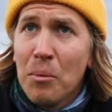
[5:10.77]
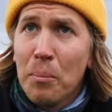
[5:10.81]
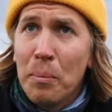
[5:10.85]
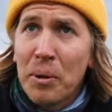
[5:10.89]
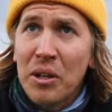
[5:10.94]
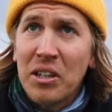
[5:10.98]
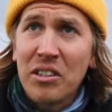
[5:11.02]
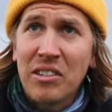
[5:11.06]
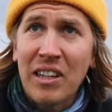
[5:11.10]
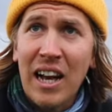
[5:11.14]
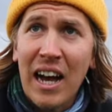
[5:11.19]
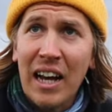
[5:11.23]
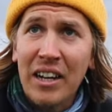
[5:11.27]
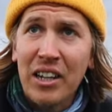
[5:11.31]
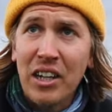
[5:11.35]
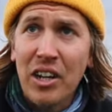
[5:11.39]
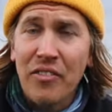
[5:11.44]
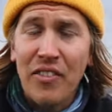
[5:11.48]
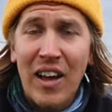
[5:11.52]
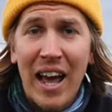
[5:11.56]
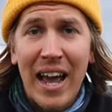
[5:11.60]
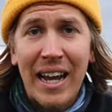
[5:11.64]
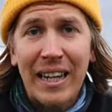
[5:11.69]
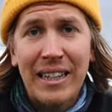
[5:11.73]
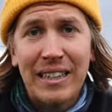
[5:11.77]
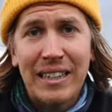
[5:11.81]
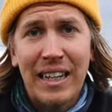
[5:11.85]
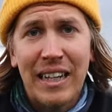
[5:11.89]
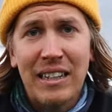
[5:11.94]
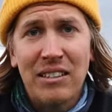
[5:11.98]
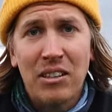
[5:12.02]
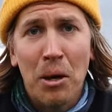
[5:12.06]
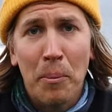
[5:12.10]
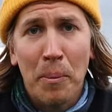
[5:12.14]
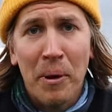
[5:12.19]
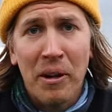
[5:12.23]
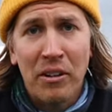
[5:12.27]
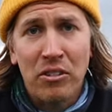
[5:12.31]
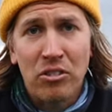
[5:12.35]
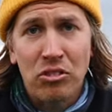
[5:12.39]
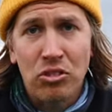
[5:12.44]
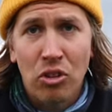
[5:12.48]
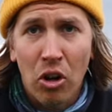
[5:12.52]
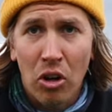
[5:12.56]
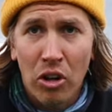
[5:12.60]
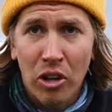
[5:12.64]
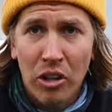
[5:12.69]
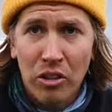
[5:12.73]
because I had another eight days up here in
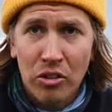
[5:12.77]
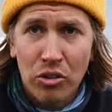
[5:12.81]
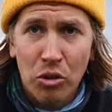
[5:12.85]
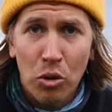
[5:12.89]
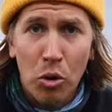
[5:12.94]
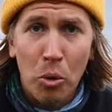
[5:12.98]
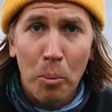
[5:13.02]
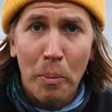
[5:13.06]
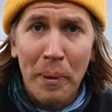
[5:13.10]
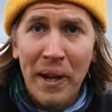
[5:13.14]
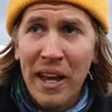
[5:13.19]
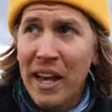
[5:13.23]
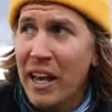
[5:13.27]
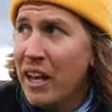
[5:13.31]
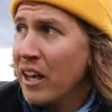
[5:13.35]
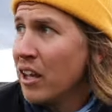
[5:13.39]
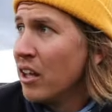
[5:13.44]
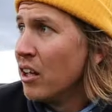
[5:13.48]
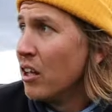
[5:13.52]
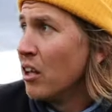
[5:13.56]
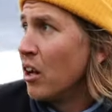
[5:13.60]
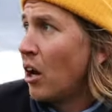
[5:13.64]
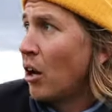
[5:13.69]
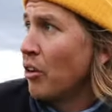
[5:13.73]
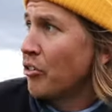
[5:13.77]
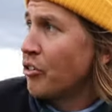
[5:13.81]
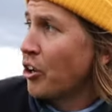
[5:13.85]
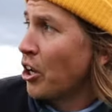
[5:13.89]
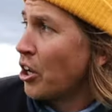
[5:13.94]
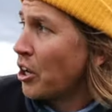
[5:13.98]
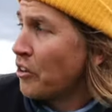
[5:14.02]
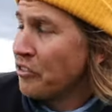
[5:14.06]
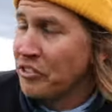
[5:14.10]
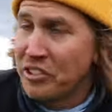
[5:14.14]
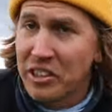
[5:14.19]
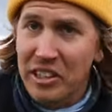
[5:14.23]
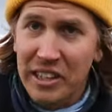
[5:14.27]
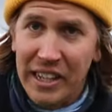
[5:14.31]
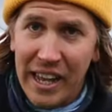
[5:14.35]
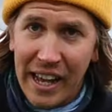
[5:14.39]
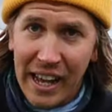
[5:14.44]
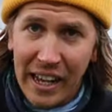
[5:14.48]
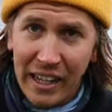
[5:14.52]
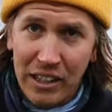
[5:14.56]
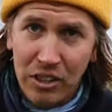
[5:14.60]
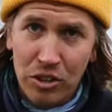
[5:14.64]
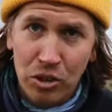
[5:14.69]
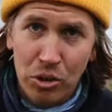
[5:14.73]
Scotland, albeit I was going over to the
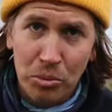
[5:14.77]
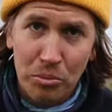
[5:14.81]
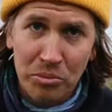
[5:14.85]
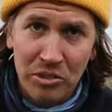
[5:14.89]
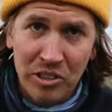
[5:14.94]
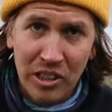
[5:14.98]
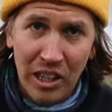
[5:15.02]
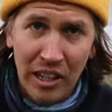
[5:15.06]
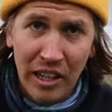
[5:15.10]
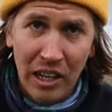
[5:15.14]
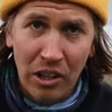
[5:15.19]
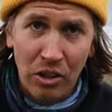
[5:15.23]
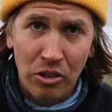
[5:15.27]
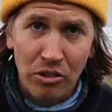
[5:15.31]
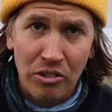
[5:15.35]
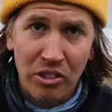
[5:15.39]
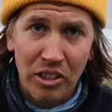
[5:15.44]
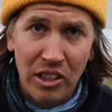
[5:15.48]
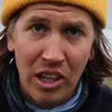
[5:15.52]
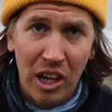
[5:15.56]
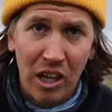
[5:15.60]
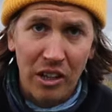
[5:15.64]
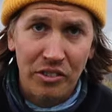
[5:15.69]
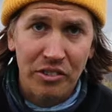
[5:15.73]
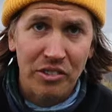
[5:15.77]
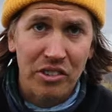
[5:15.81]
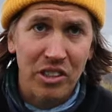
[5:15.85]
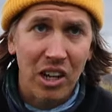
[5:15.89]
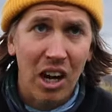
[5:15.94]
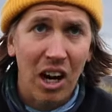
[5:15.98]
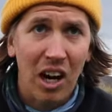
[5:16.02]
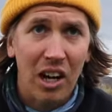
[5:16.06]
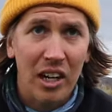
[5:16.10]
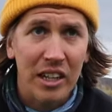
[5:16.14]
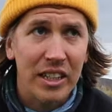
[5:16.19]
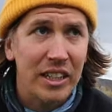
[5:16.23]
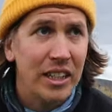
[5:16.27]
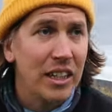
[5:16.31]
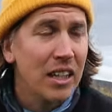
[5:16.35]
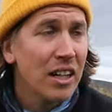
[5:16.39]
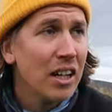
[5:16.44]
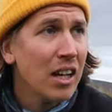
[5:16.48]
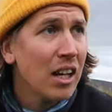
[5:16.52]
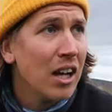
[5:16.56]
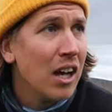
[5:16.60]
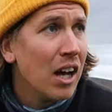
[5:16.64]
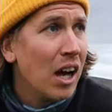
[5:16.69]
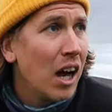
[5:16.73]
Cairngorms and then onto the Isle of Skye,
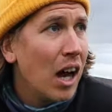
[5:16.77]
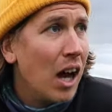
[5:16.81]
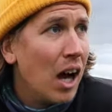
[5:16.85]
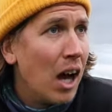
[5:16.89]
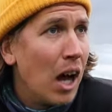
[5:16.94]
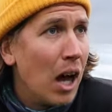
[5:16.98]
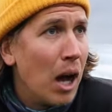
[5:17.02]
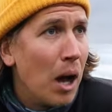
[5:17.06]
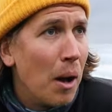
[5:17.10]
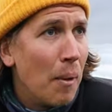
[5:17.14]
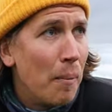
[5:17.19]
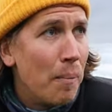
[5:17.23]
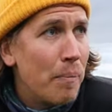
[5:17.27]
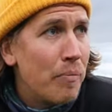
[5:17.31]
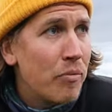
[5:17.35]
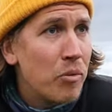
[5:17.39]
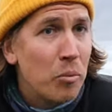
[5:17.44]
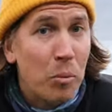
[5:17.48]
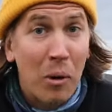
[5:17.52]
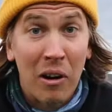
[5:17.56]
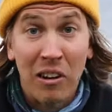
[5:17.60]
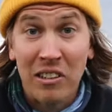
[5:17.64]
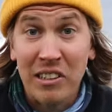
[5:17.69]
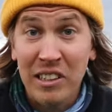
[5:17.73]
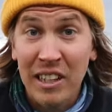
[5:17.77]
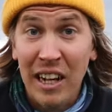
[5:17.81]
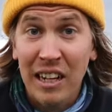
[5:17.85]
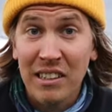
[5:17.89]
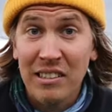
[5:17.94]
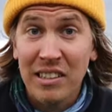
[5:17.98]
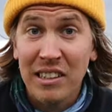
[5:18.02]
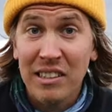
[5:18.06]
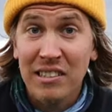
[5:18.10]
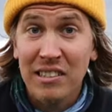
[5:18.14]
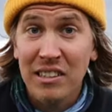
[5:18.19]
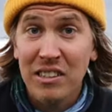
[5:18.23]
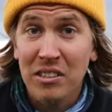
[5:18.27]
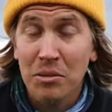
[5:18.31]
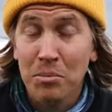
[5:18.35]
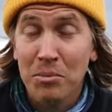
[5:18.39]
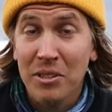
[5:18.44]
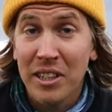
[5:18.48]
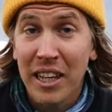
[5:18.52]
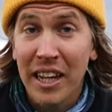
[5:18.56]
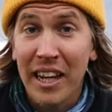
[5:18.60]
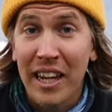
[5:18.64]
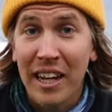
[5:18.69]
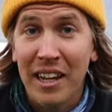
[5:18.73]
um, where I did actually see some
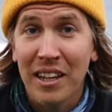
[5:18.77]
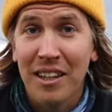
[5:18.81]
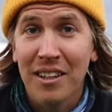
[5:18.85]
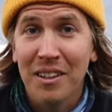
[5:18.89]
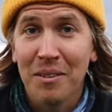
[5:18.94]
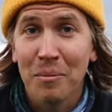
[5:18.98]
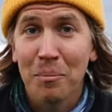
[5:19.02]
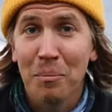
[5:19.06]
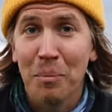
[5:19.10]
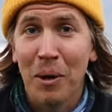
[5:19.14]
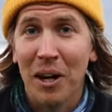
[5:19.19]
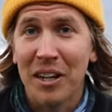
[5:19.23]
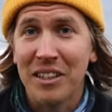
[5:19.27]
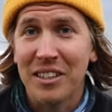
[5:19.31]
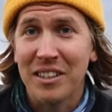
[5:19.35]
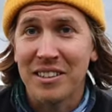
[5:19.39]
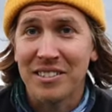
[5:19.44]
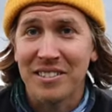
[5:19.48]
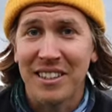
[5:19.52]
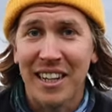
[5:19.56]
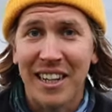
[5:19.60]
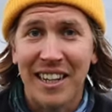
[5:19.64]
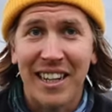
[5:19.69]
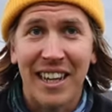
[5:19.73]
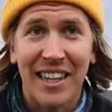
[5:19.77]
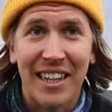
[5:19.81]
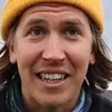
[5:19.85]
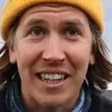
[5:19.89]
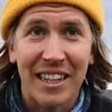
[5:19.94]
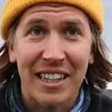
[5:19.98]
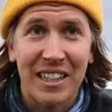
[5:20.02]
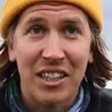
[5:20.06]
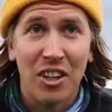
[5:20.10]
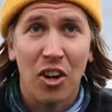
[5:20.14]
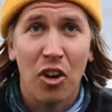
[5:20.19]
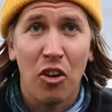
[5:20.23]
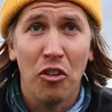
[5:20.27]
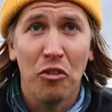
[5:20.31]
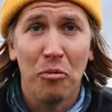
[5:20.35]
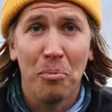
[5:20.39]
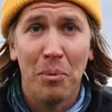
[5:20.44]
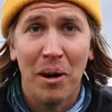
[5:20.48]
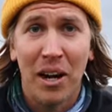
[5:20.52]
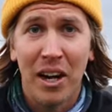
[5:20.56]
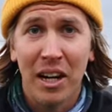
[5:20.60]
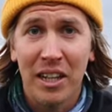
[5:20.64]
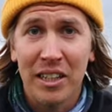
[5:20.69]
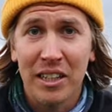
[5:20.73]
deer, but I didn't take any of
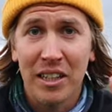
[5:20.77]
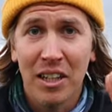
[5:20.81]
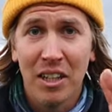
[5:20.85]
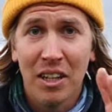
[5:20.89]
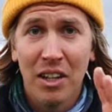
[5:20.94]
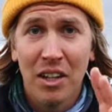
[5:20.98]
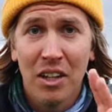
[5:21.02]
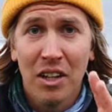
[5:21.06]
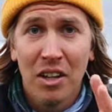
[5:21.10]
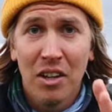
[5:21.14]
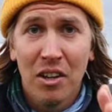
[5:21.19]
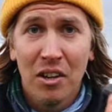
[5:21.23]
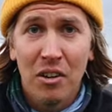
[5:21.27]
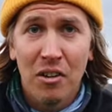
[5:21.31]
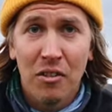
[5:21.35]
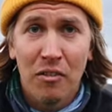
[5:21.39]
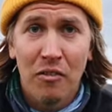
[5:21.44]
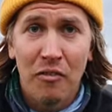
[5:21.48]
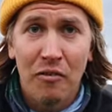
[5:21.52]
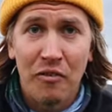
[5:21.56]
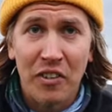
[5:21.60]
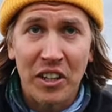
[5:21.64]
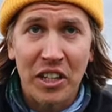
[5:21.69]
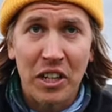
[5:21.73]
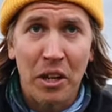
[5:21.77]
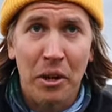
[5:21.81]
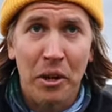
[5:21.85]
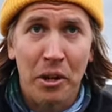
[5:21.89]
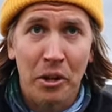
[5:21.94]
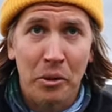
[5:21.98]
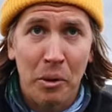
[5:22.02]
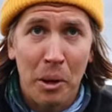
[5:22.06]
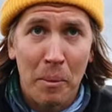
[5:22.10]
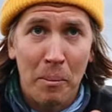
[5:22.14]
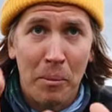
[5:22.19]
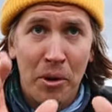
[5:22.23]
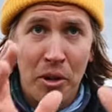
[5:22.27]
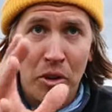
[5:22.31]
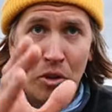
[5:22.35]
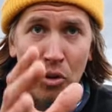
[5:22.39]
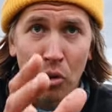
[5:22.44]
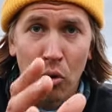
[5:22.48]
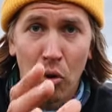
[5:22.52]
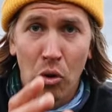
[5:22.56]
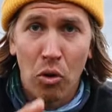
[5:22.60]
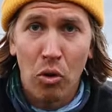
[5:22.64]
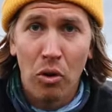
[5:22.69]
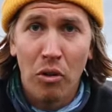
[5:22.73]
my video equipment
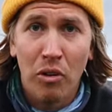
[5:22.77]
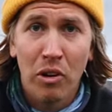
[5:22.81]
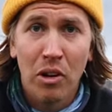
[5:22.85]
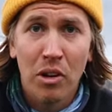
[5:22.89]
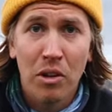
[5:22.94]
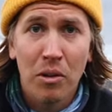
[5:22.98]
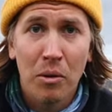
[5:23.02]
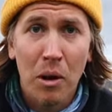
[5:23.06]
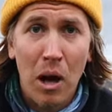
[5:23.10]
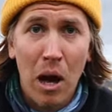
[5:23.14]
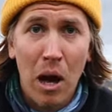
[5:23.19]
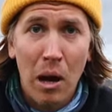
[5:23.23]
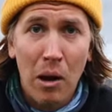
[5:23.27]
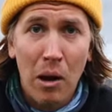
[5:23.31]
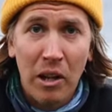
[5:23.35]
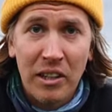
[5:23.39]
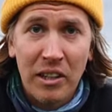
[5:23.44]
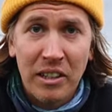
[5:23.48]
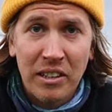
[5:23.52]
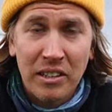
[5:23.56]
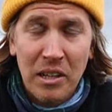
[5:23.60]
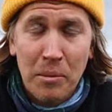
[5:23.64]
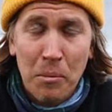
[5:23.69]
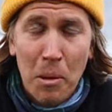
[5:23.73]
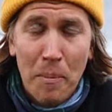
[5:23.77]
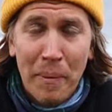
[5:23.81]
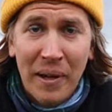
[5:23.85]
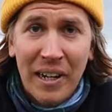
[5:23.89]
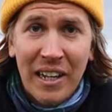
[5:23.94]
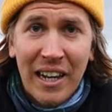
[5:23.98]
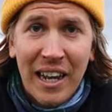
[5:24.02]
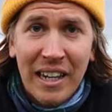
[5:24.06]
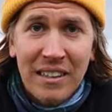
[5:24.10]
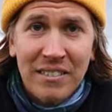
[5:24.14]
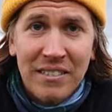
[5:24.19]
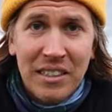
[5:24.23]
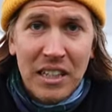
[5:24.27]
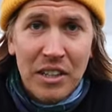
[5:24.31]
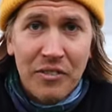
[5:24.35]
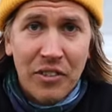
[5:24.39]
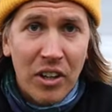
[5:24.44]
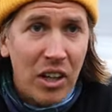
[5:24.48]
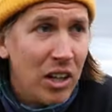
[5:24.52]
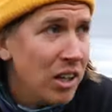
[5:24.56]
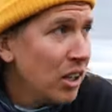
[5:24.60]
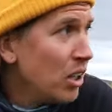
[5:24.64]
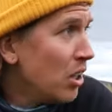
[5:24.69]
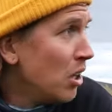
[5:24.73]
or uh, I didn't take my big lens either.